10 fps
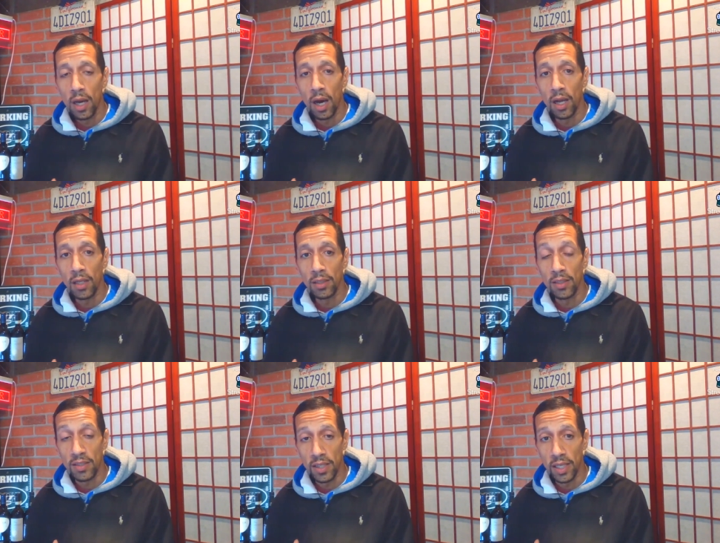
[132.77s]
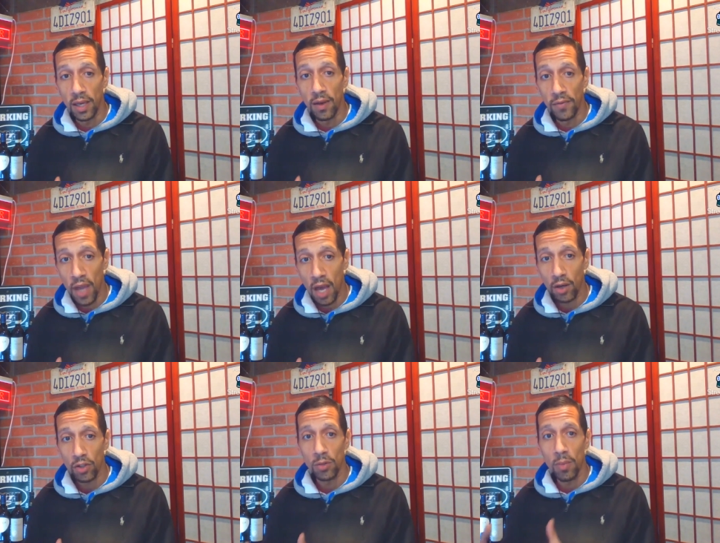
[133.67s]
uh, the city of
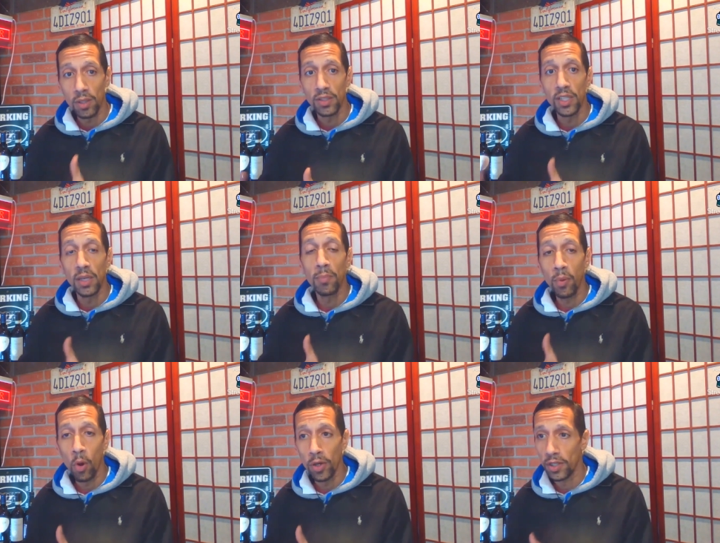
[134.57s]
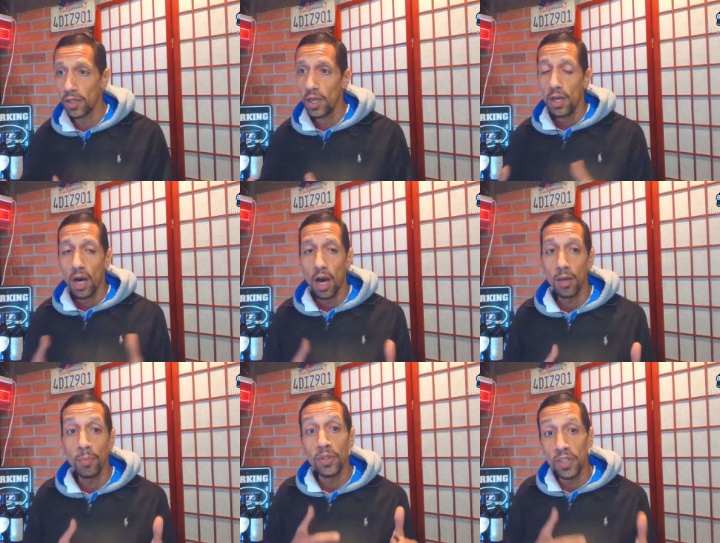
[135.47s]
Yonkers among city employees, uh,
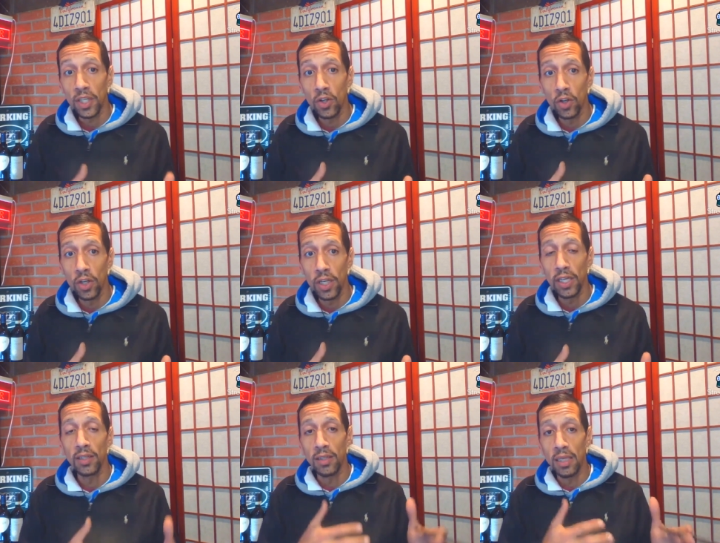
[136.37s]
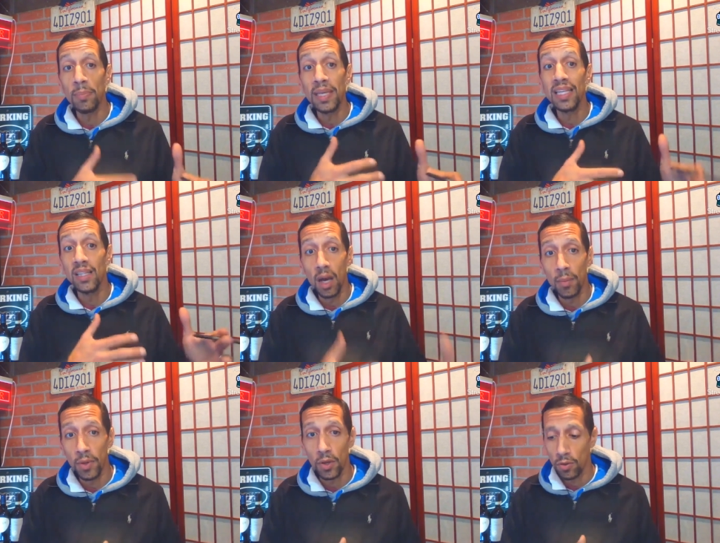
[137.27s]
particularly
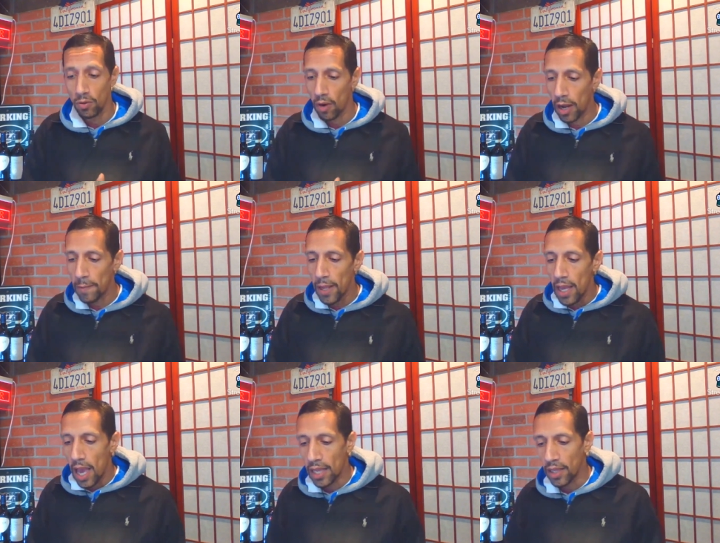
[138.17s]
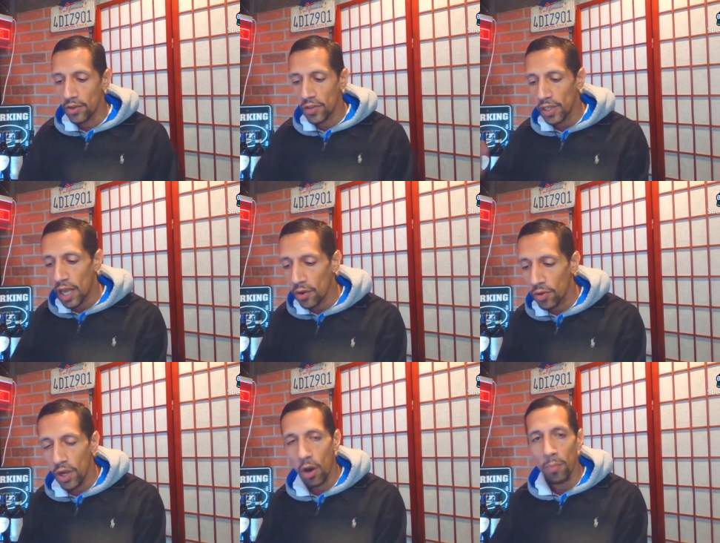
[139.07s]
DPW, right? And they're saying not
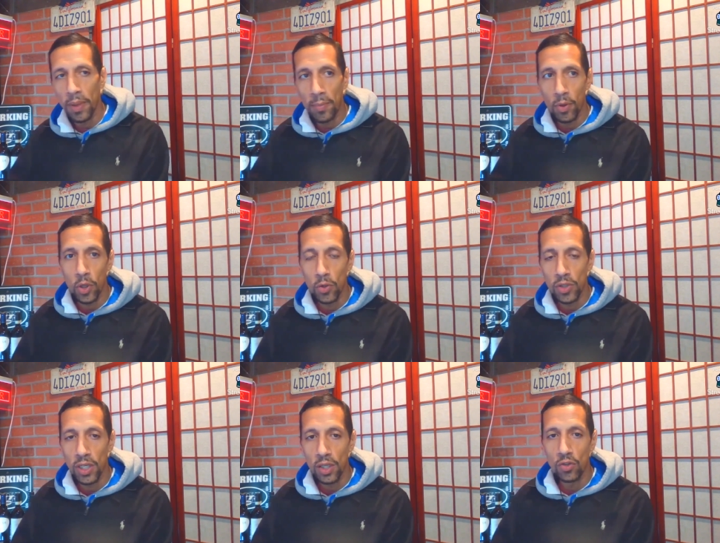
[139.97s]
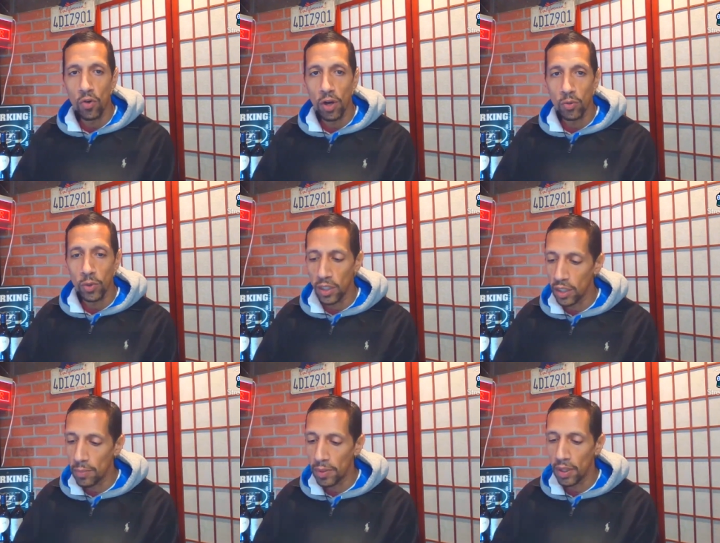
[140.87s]
only are people using drugs within
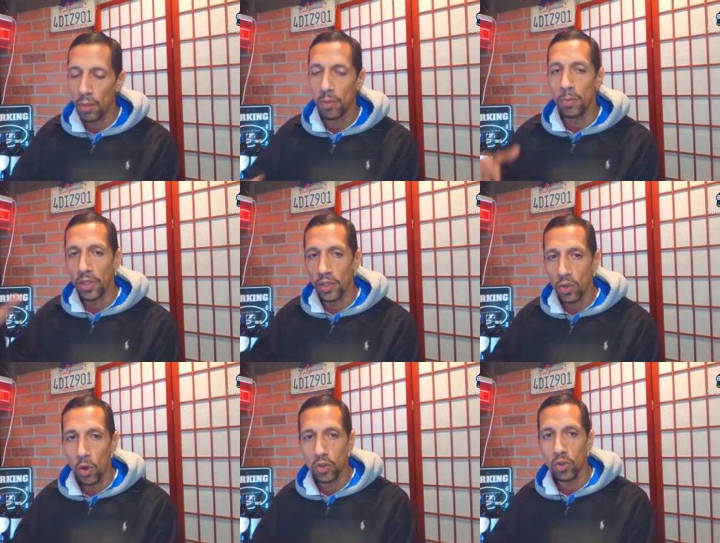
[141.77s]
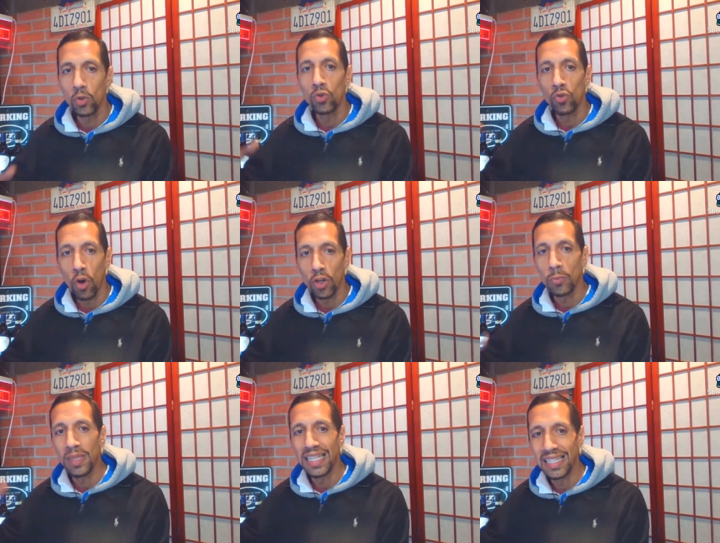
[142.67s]
DPW, but there's also drugs
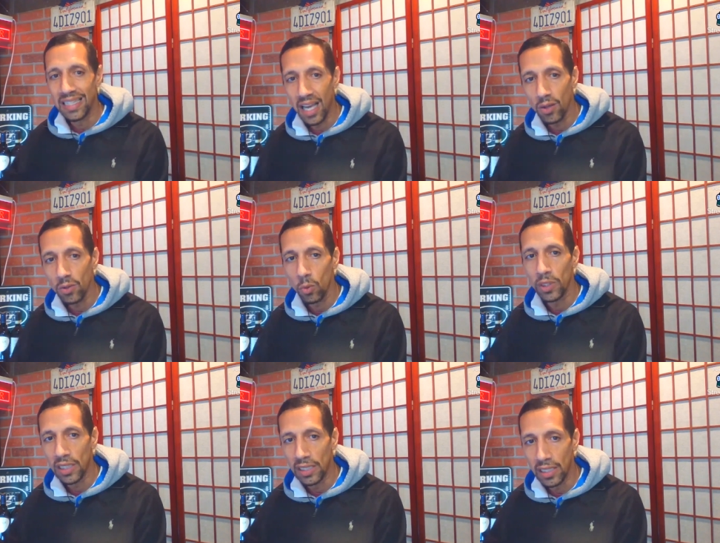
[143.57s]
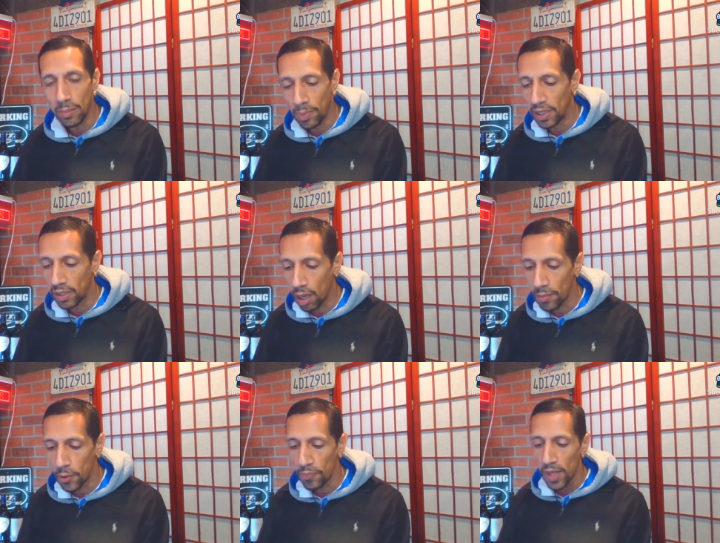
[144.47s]
being dealt within DPW.